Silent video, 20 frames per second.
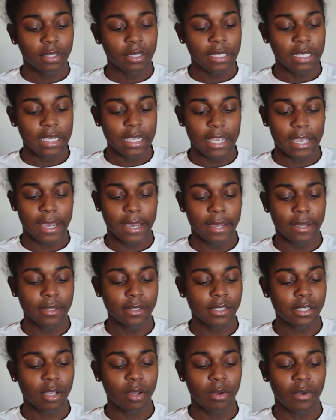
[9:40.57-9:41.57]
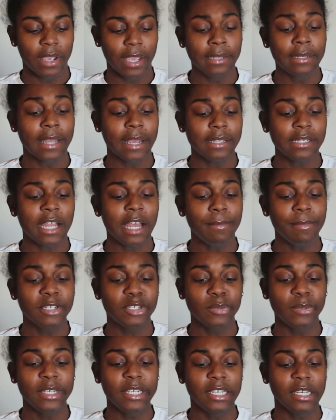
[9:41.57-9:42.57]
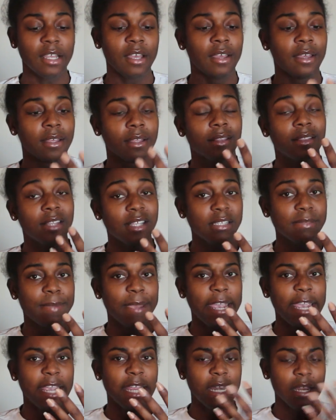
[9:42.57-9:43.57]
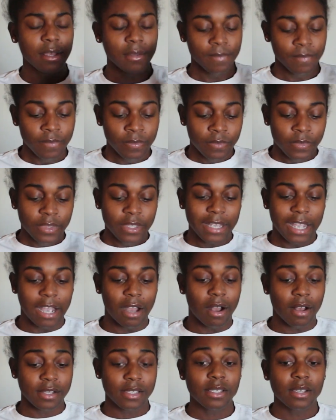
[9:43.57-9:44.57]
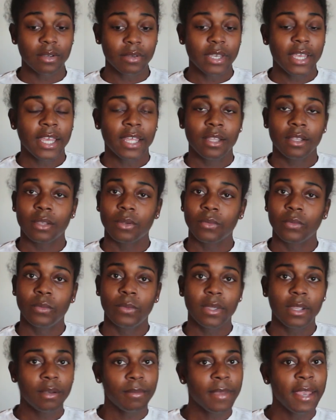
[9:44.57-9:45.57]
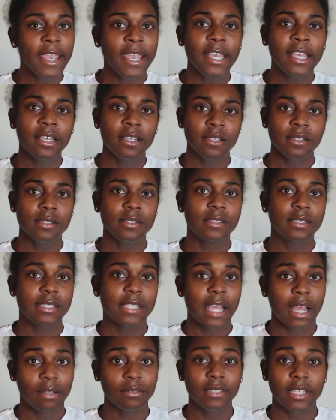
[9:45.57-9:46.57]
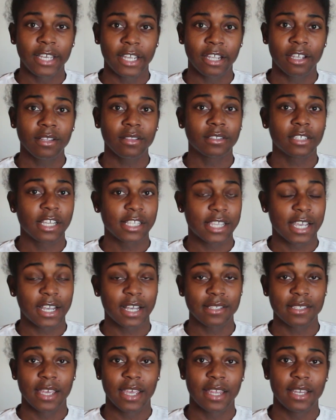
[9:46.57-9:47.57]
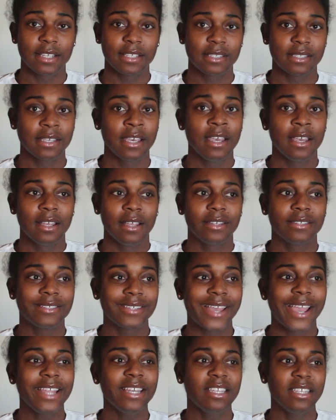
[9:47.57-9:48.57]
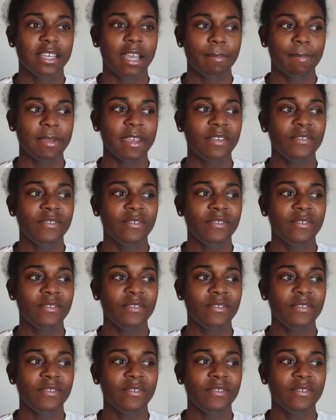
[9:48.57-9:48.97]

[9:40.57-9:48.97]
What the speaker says: Yeah, so at nighttime between this pain, I also get weird pains down there because, like I said, it's tightening up.